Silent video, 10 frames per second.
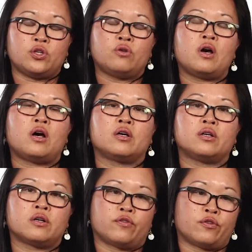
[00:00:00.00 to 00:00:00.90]
You
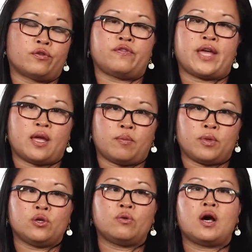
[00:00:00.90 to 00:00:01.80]
hunger for fame.
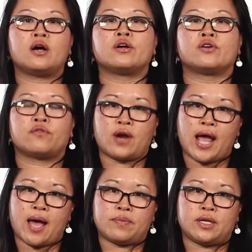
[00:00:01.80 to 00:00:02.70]
You hunger for
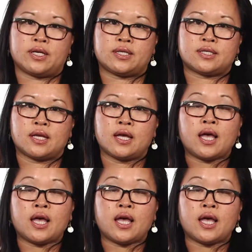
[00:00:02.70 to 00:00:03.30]
happiness.